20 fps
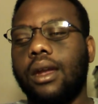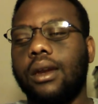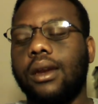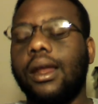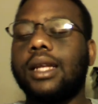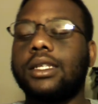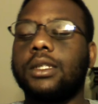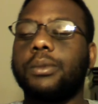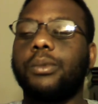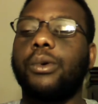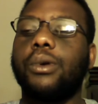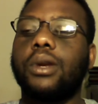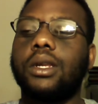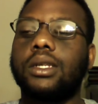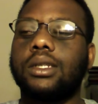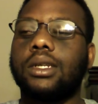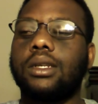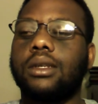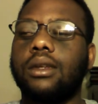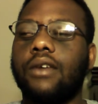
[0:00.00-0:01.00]
And that's
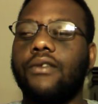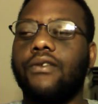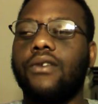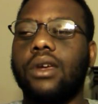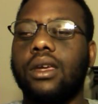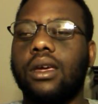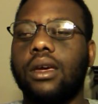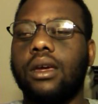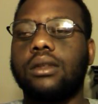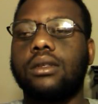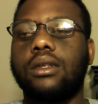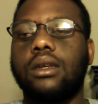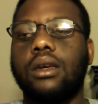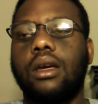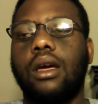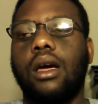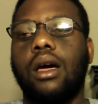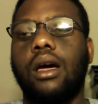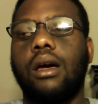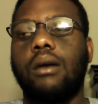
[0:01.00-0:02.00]
pretty significant
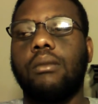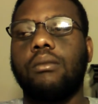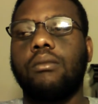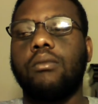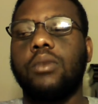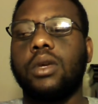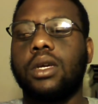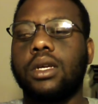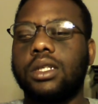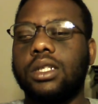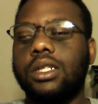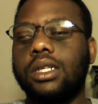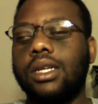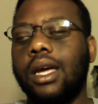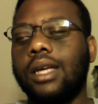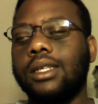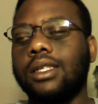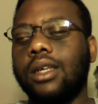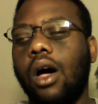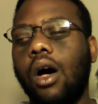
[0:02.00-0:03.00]
um, because
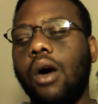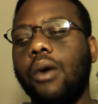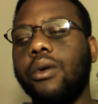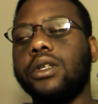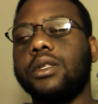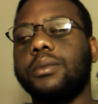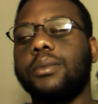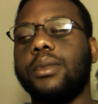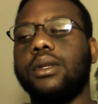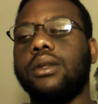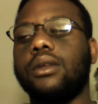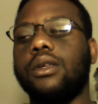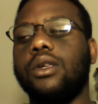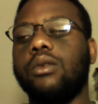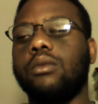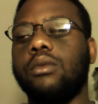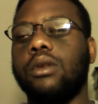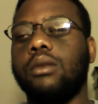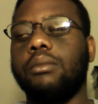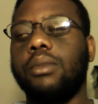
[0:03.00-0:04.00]
she has always been a
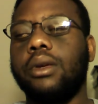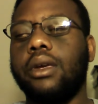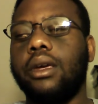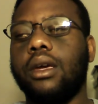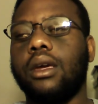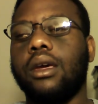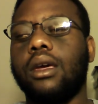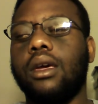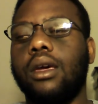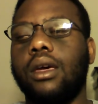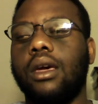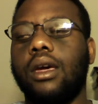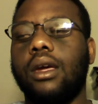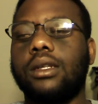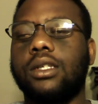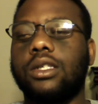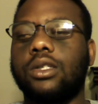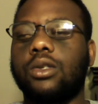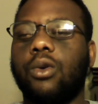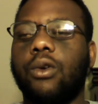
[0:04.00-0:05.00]
human being.
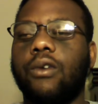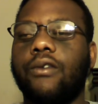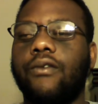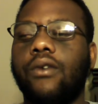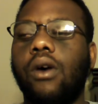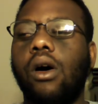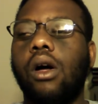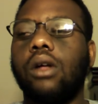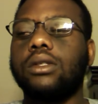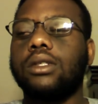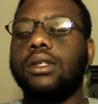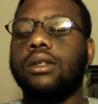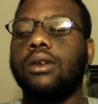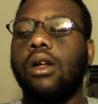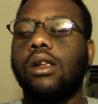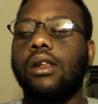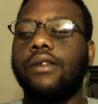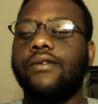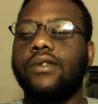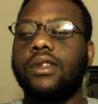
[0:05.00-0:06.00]
It's Torvald and
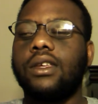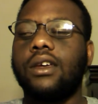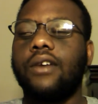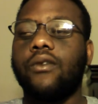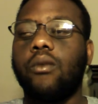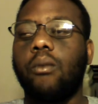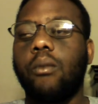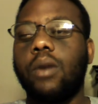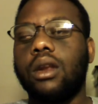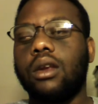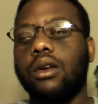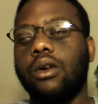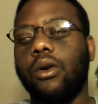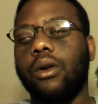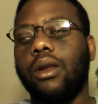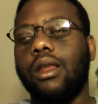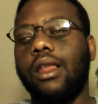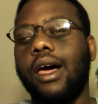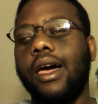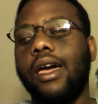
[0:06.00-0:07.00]
all of the other men in
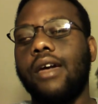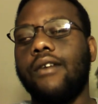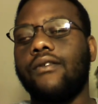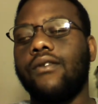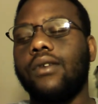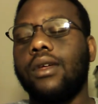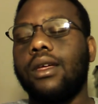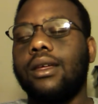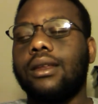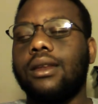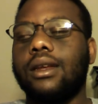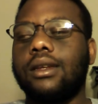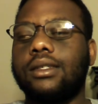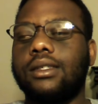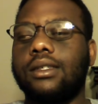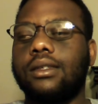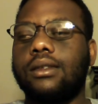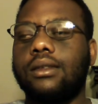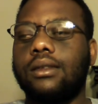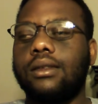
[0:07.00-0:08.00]
her life
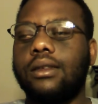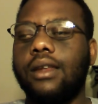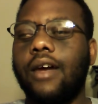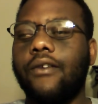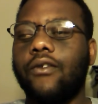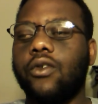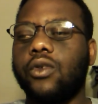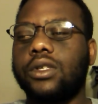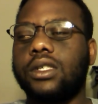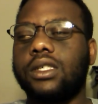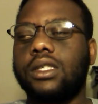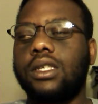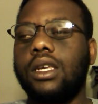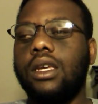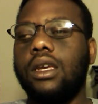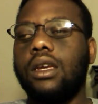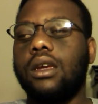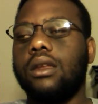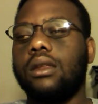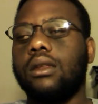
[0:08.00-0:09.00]
that's never
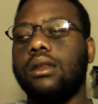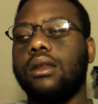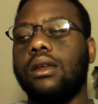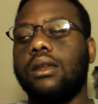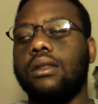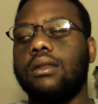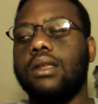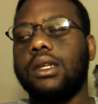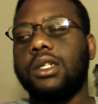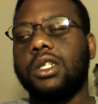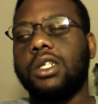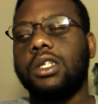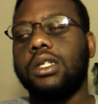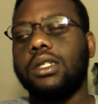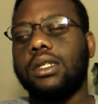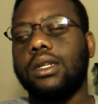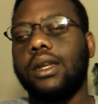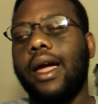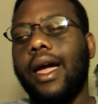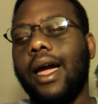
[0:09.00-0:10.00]
seen that
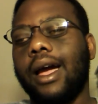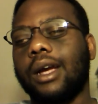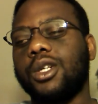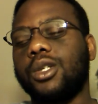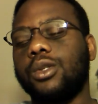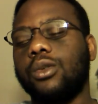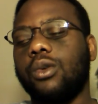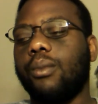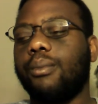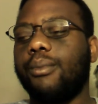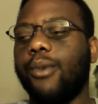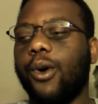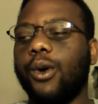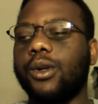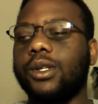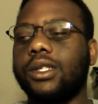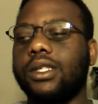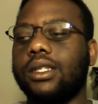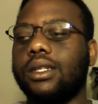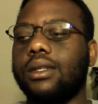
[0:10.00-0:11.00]
she's an actual
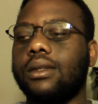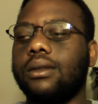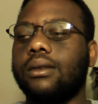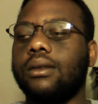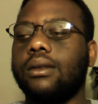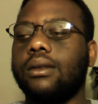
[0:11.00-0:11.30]
person.